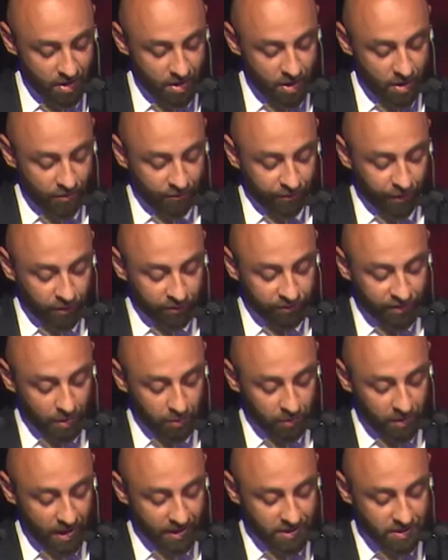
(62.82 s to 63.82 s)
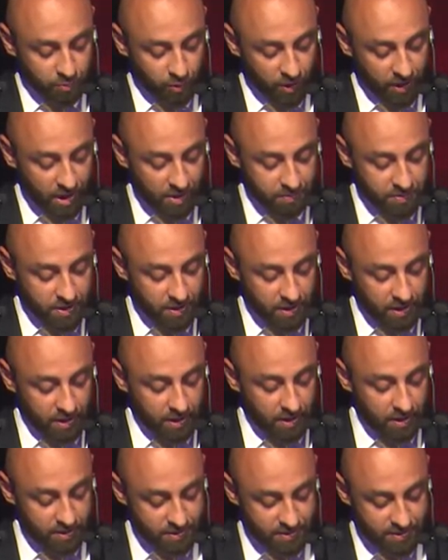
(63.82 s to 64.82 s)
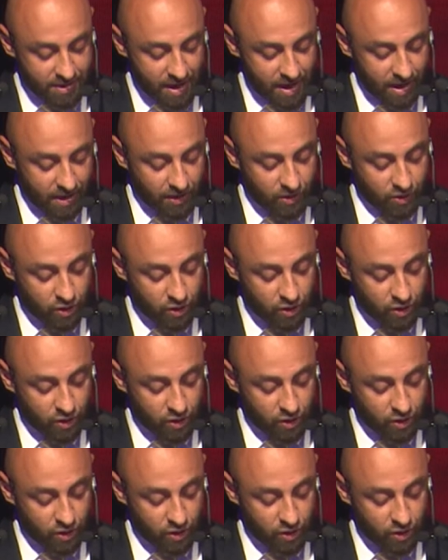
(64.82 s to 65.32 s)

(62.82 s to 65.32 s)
First, first, I would like, to, bring to bring up to the, the stage,